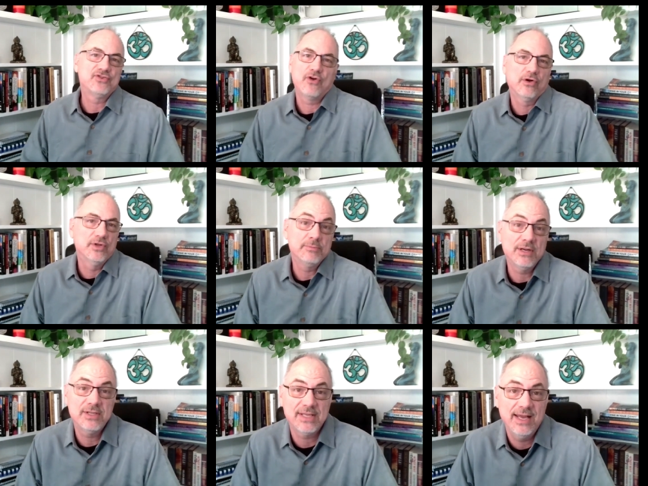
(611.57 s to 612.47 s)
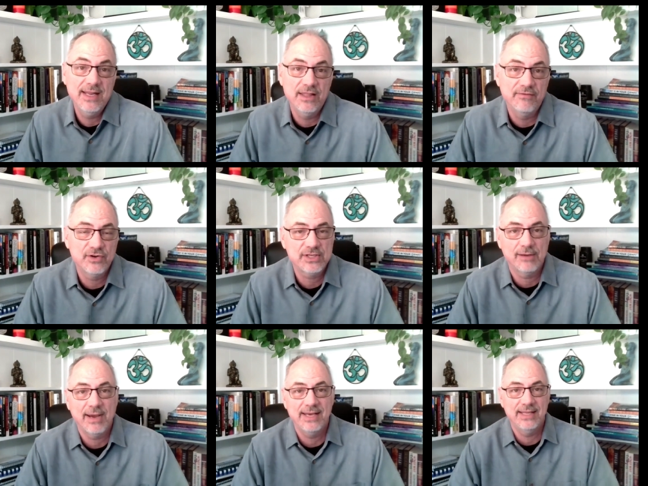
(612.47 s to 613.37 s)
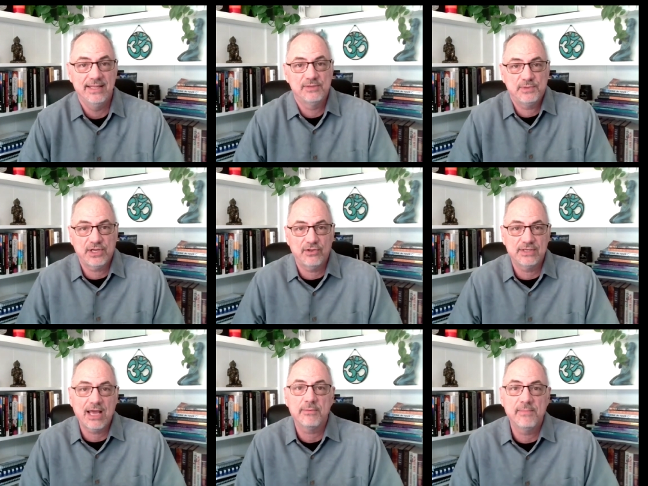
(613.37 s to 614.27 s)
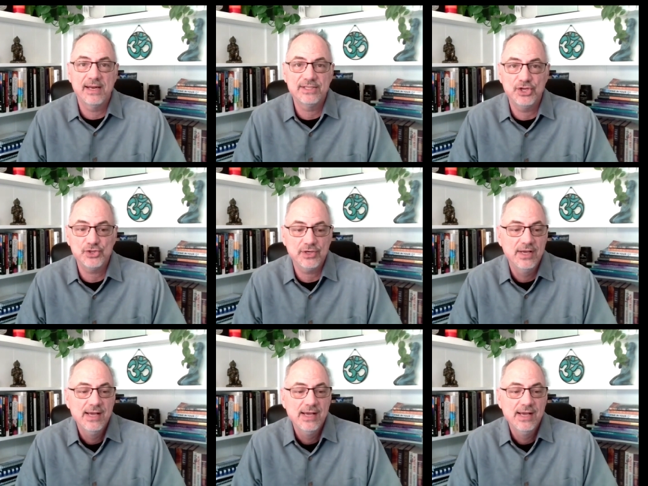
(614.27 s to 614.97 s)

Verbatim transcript: struggled as much as I did the first time I did this particular type of meditation,